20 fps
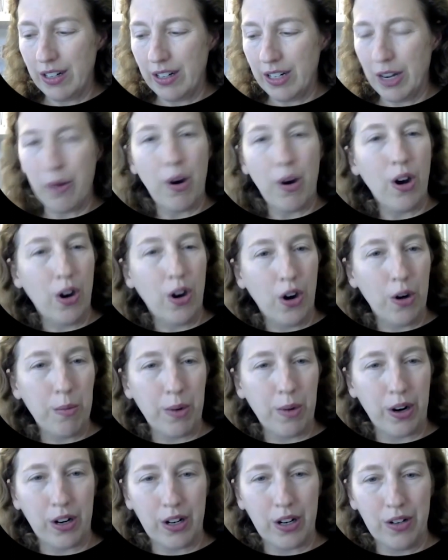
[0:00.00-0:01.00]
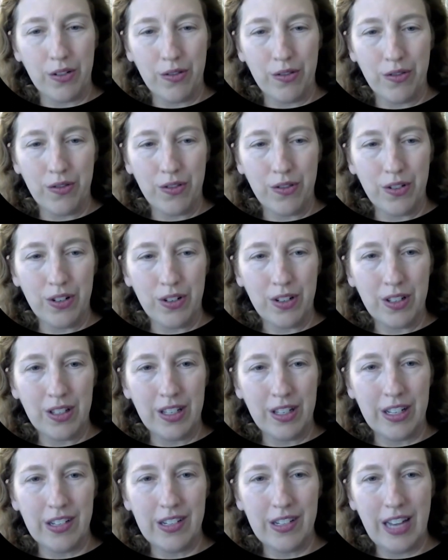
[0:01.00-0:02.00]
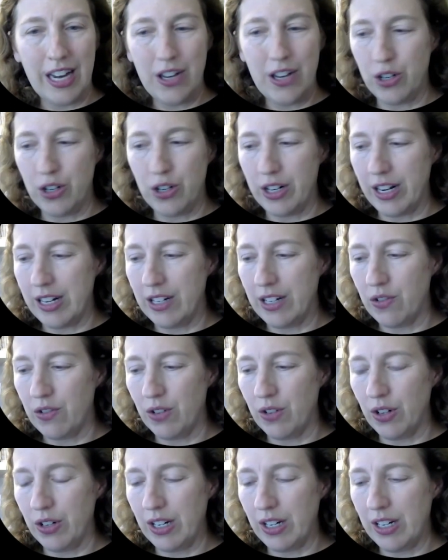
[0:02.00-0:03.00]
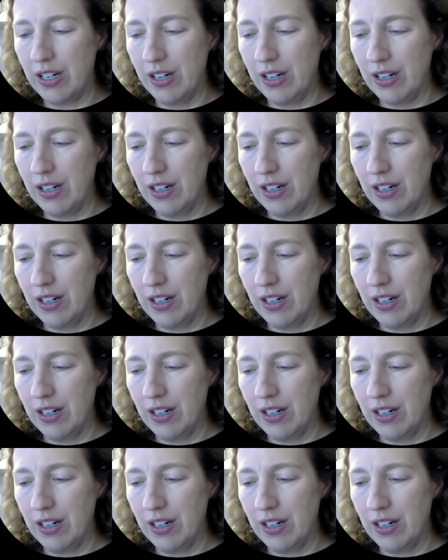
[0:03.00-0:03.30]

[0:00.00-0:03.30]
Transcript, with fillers: know, a hallmark of this hatred, and is really